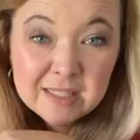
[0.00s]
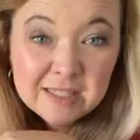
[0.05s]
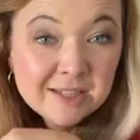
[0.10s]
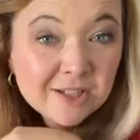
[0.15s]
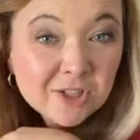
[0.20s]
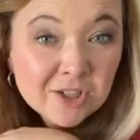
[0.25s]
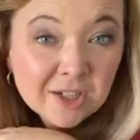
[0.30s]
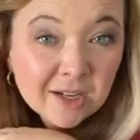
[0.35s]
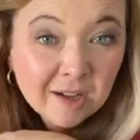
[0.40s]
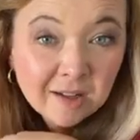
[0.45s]
I'll be
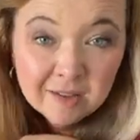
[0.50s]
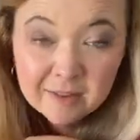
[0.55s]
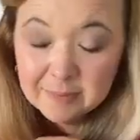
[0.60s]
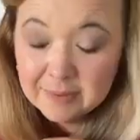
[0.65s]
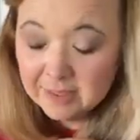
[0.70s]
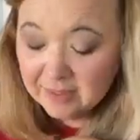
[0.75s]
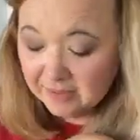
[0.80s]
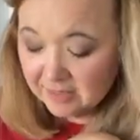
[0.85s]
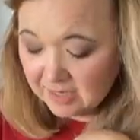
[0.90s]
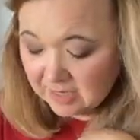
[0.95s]
teaching
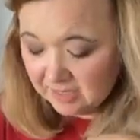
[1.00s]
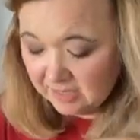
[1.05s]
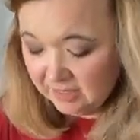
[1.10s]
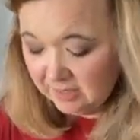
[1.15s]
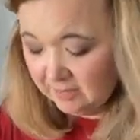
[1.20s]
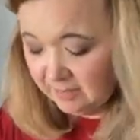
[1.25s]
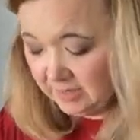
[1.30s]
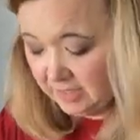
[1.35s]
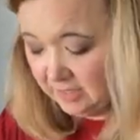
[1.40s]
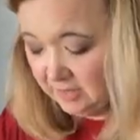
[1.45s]
all about
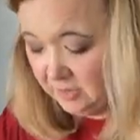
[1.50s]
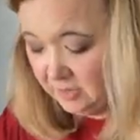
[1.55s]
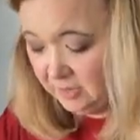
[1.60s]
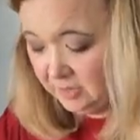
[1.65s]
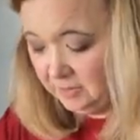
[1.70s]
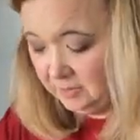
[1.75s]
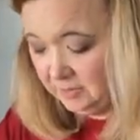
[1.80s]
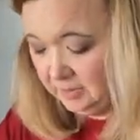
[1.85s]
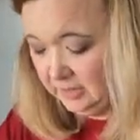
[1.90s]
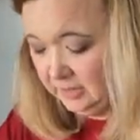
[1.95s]
that in my
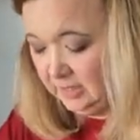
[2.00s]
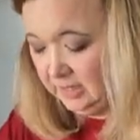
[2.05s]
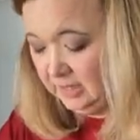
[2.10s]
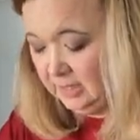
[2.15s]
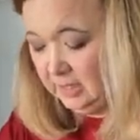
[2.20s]
group.